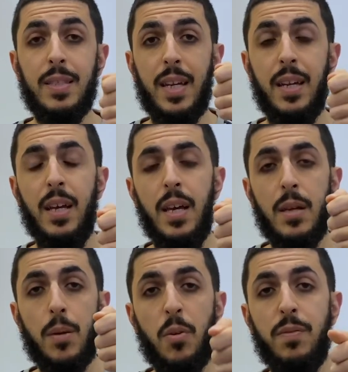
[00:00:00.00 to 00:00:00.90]
said,
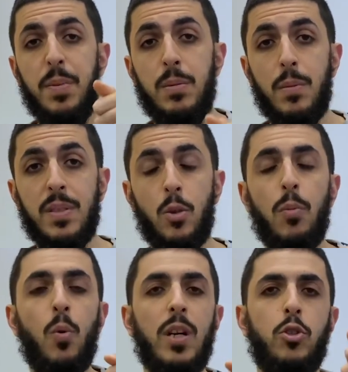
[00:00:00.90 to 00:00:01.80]
the Prophet, peace be upon him, said, oh,
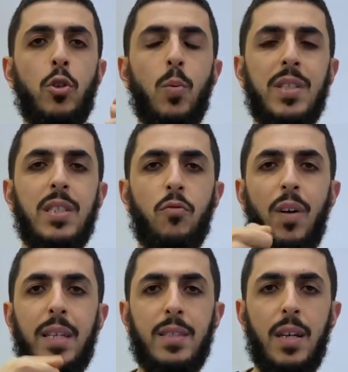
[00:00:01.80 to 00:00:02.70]
Mu'adh, do you know what is the
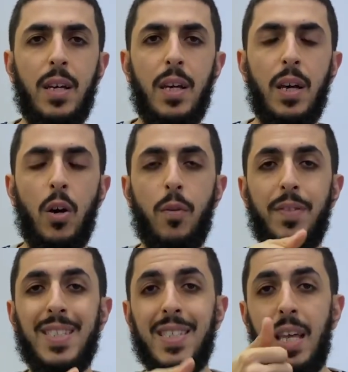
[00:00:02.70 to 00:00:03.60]
right of
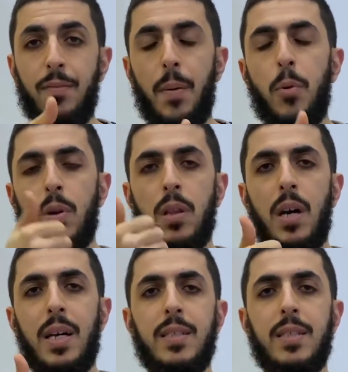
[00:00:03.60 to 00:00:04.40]
the slave upon Allah?